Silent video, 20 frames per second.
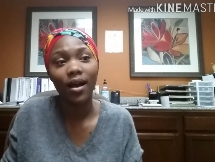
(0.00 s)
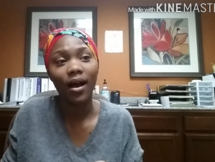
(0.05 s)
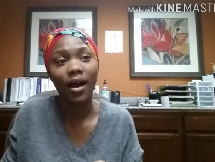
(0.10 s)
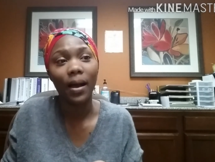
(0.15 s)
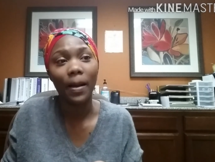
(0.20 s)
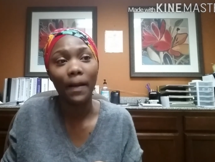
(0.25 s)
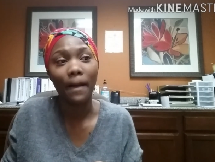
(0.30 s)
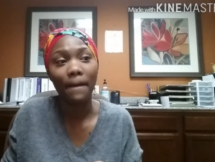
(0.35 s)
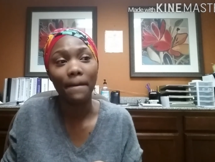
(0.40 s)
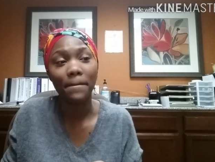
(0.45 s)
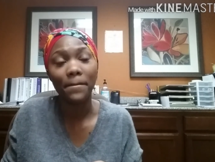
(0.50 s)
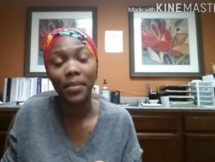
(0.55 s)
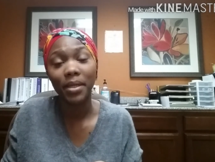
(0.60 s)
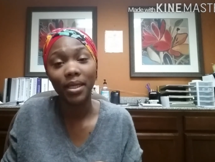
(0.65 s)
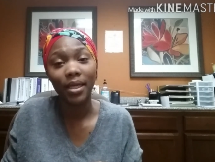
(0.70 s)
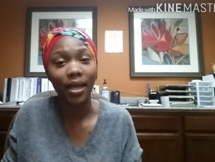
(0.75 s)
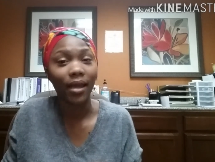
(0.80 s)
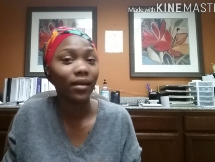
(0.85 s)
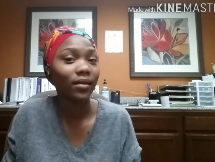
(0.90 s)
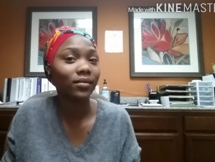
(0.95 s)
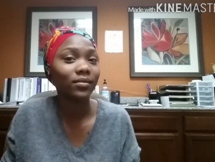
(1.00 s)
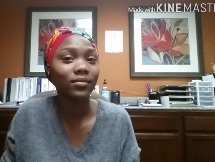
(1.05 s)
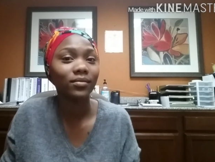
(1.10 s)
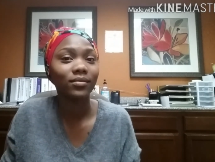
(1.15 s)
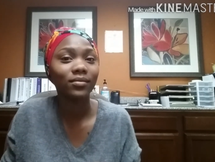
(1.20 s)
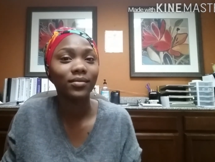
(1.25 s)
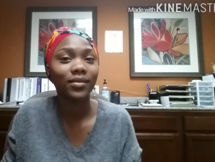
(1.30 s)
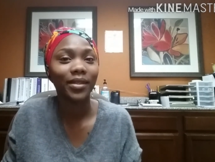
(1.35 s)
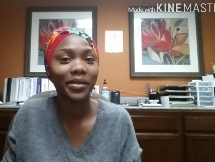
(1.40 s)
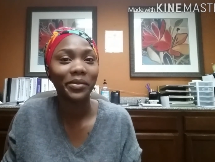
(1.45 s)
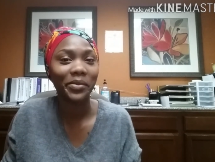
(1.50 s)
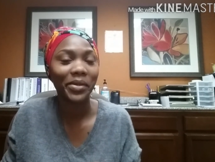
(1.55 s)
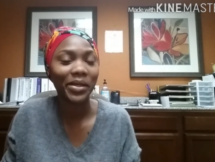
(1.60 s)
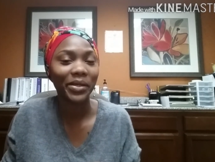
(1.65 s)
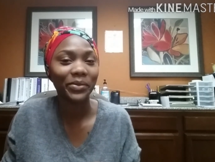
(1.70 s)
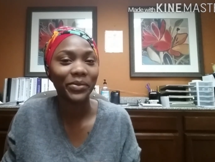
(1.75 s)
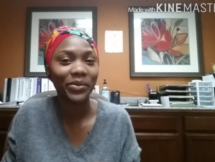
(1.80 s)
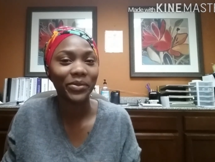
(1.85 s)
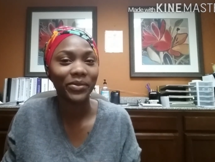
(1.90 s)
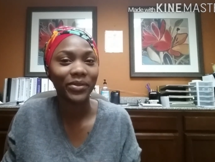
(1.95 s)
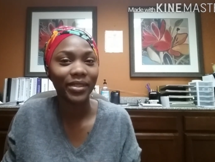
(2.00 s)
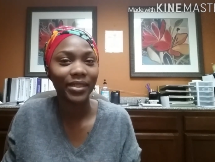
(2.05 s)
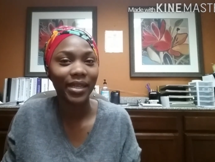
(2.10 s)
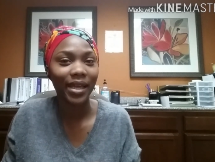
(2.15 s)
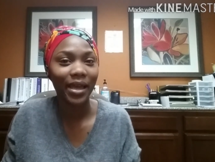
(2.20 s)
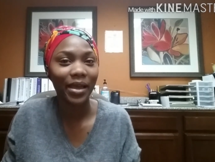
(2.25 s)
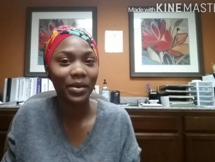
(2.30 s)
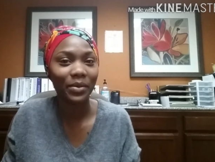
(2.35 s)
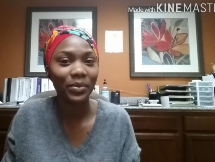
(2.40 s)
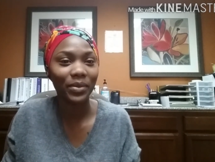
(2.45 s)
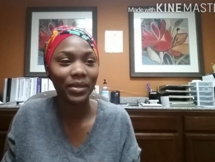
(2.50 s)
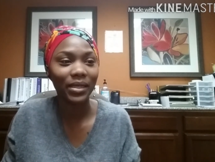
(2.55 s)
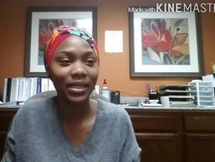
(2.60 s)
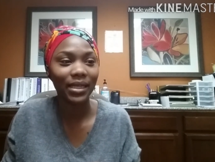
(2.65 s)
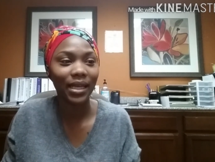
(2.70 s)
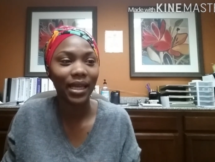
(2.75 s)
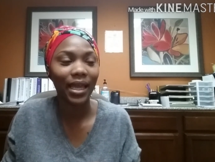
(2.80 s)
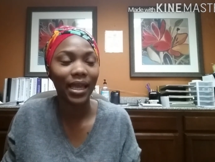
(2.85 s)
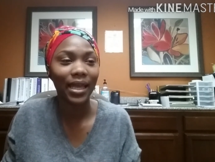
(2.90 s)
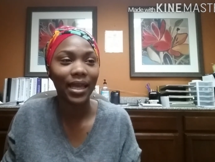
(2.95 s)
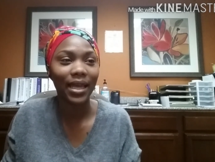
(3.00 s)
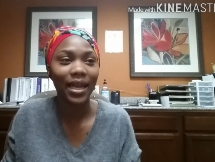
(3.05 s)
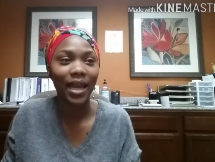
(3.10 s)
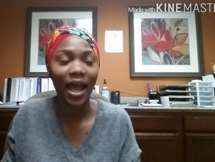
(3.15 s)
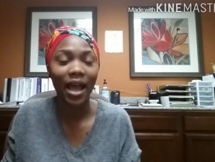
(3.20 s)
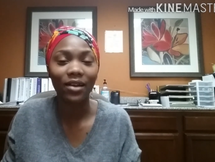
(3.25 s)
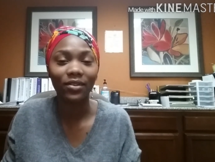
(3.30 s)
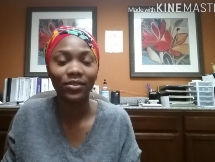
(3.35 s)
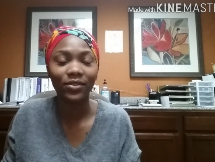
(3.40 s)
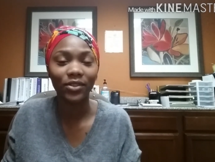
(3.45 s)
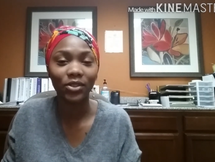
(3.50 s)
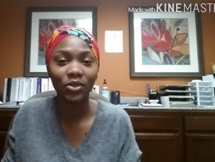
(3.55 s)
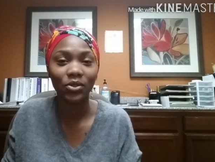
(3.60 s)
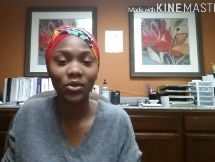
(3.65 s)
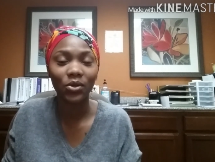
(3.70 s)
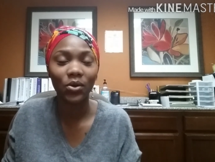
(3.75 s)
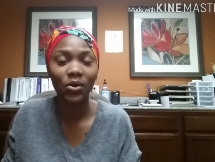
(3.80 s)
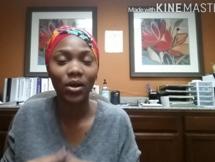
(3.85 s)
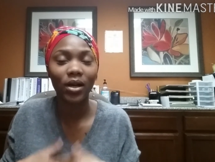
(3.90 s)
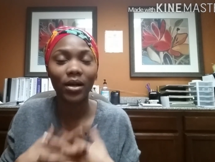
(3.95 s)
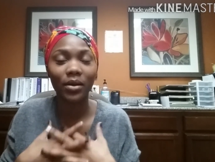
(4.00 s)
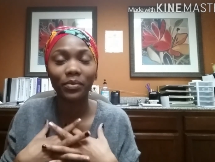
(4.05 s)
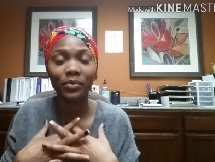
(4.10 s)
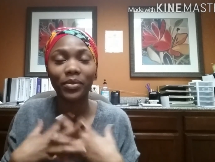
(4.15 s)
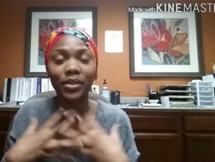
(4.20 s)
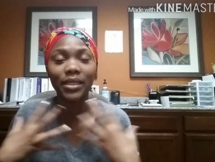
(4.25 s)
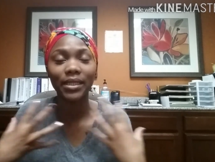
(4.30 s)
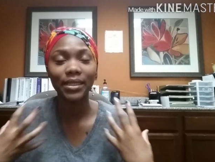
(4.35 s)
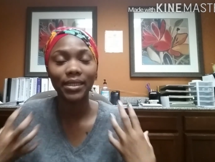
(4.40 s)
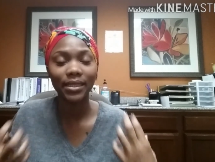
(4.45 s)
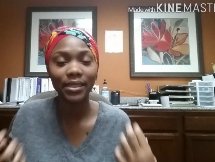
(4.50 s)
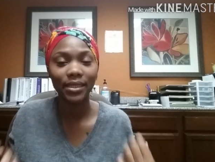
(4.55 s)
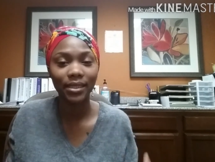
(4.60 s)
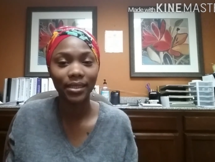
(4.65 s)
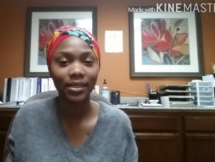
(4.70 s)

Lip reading: but now they make me really happy, and I feel complete